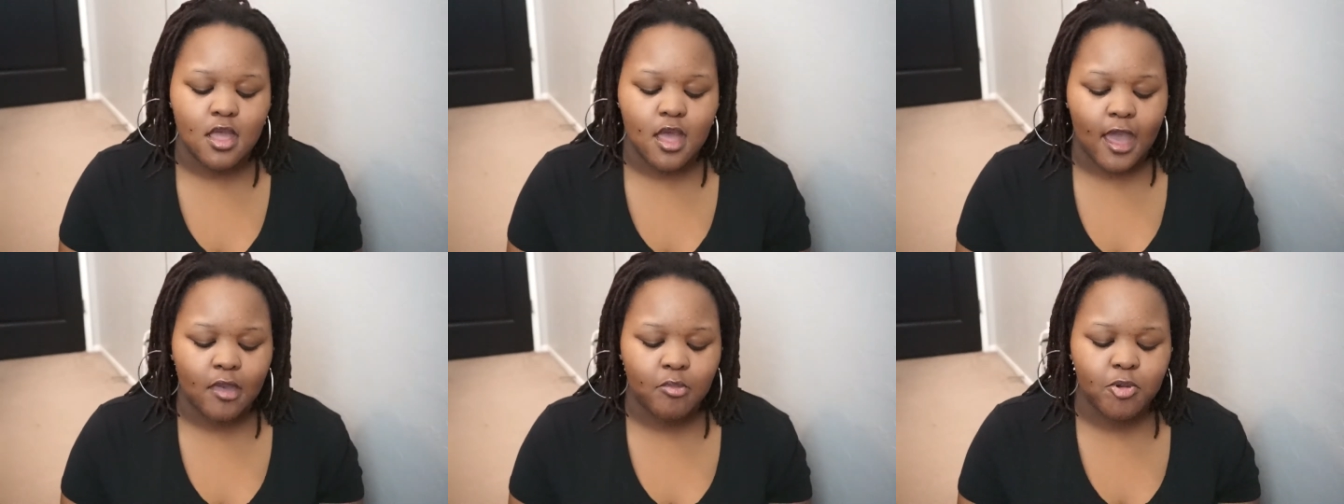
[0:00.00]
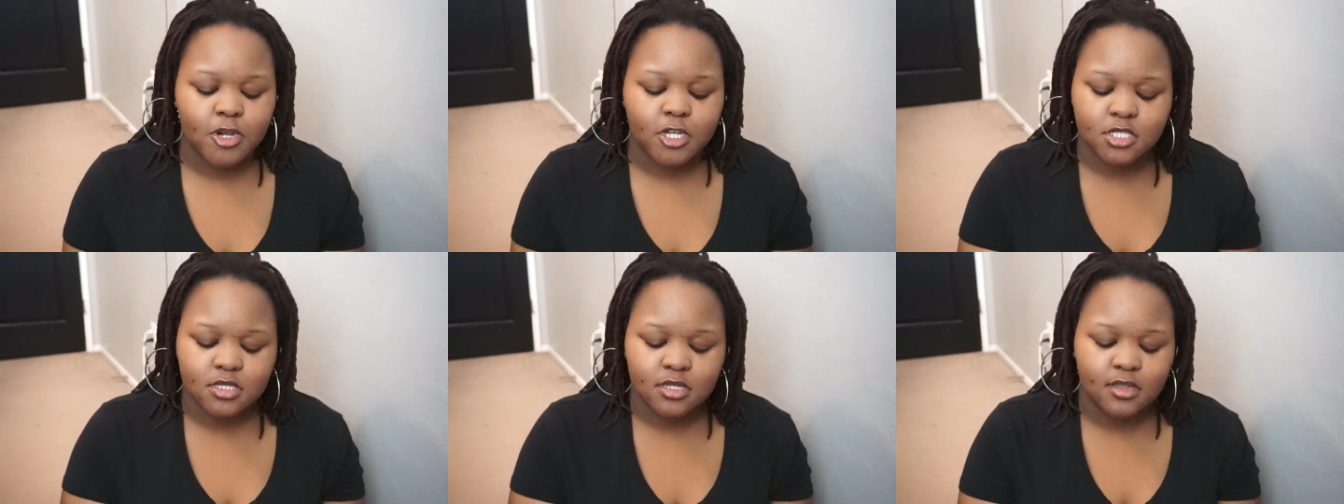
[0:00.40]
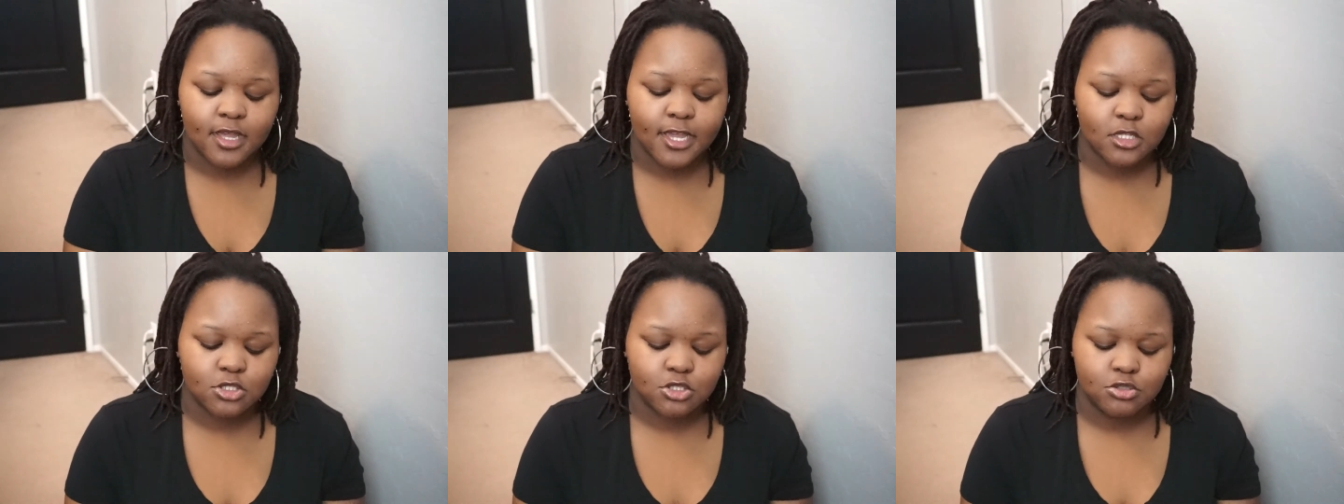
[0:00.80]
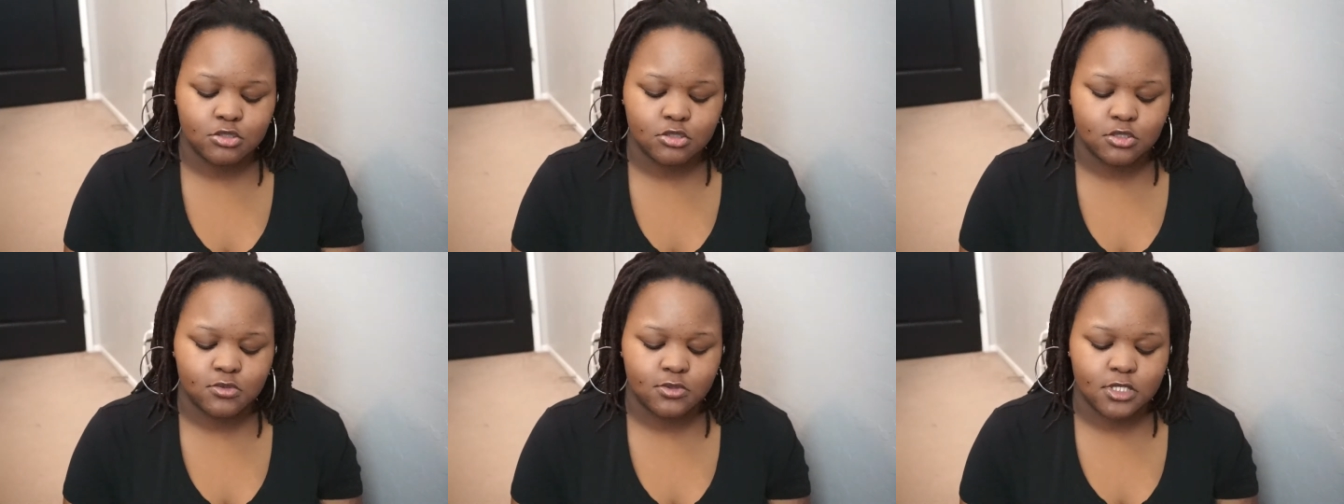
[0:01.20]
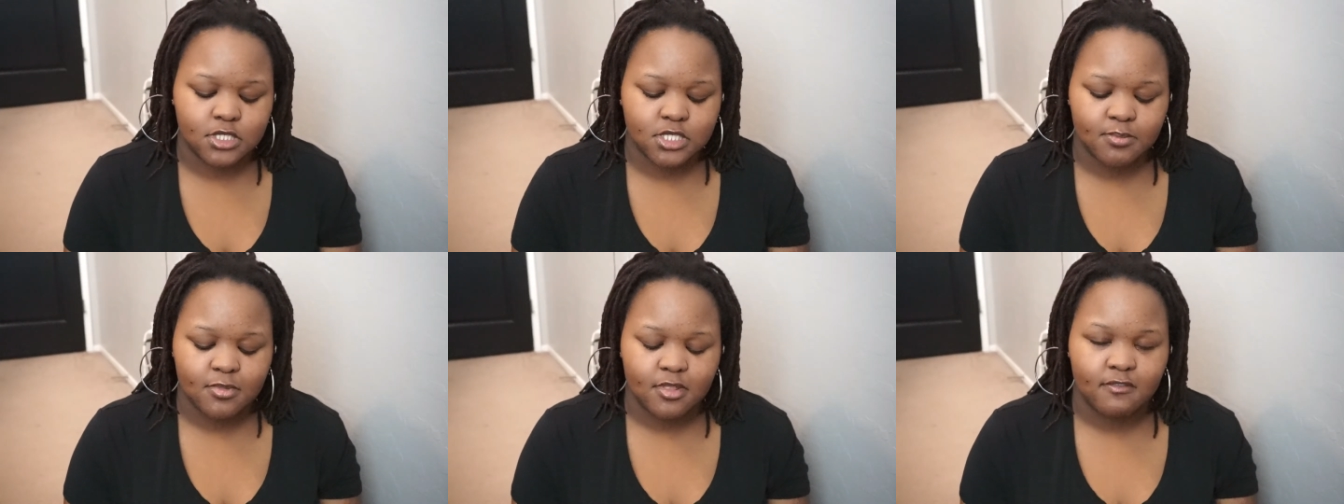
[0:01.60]
I personally like to squeeze
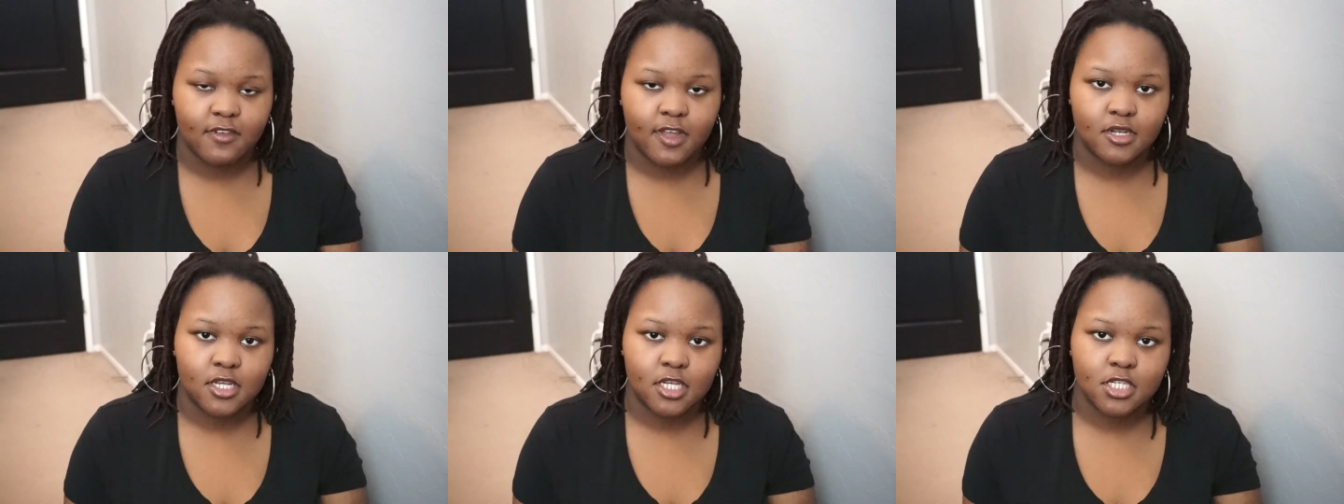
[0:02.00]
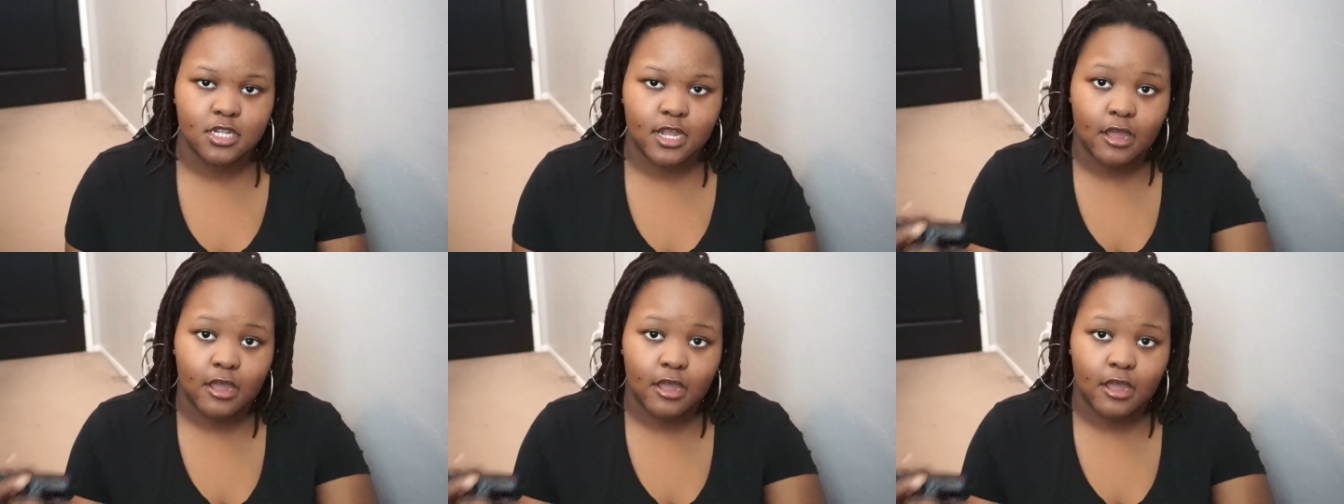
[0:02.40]
some of the foundation